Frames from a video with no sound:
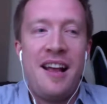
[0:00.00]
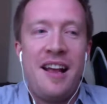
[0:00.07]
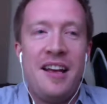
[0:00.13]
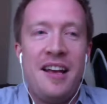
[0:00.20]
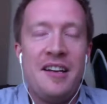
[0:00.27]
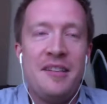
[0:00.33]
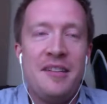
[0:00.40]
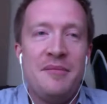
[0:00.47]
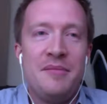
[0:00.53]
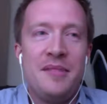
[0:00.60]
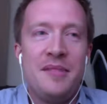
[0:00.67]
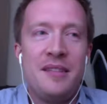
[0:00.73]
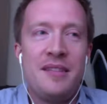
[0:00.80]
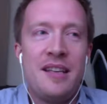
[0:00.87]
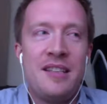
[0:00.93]

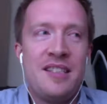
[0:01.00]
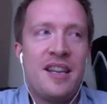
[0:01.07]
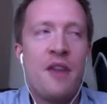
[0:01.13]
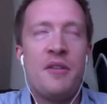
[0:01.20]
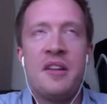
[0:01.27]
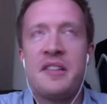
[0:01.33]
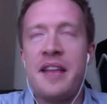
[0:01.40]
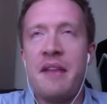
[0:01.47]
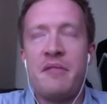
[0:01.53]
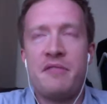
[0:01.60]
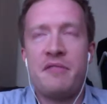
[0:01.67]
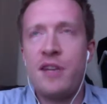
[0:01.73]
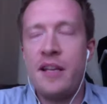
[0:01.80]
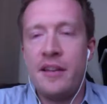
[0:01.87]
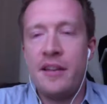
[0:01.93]
That was
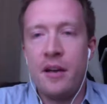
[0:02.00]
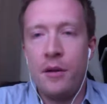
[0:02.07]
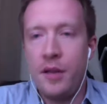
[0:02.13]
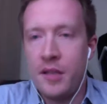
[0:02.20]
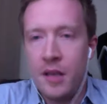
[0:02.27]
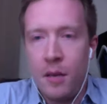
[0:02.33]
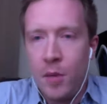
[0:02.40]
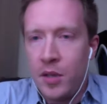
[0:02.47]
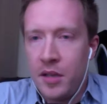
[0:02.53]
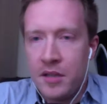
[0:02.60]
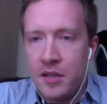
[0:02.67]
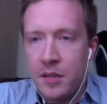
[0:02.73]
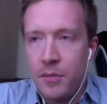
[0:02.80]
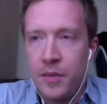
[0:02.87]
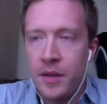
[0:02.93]
really the only time I did
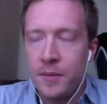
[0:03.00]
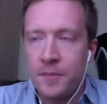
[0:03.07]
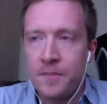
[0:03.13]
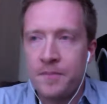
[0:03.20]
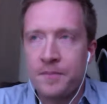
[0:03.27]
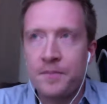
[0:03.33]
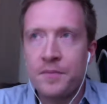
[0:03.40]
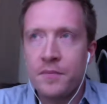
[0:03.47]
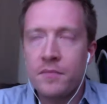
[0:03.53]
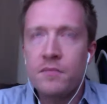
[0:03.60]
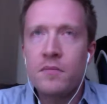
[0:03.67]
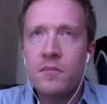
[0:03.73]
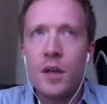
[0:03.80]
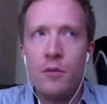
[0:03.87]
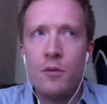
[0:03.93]
something
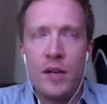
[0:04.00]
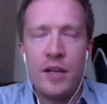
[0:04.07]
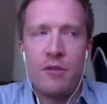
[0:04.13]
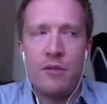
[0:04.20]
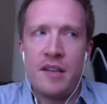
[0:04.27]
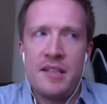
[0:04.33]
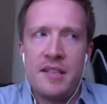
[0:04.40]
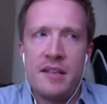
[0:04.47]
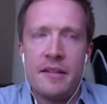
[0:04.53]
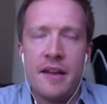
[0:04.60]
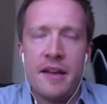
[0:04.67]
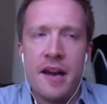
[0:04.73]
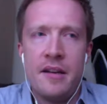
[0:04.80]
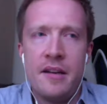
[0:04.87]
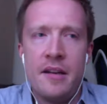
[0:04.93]
really crazy like
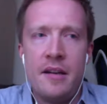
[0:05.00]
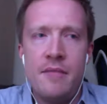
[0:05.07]
that.